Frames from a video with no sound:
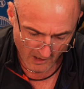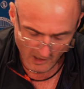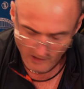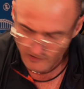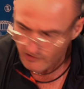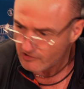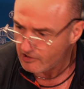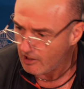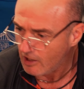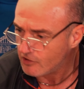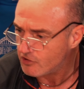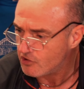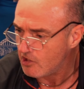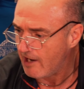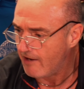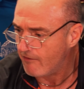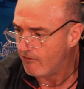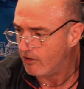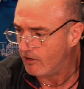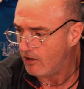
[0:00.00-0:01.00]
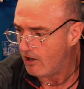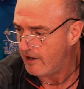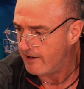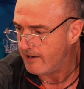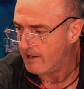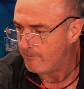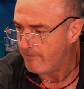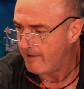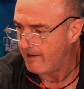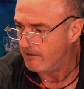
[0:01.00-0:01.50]
So there's a lot of chatter online
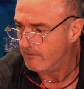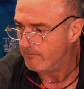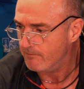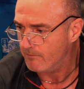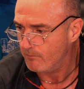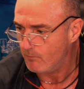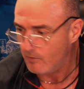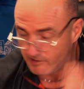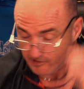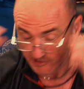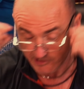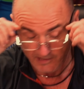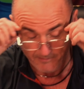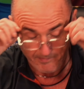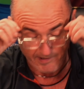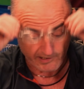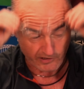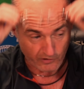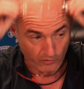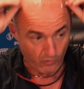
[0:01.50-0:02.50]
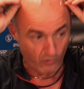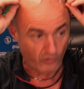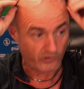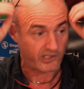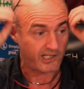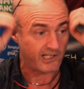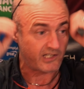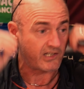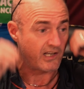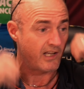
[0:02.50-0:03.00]
about which is the best
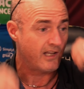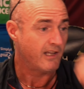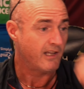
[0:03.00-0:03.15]
torches.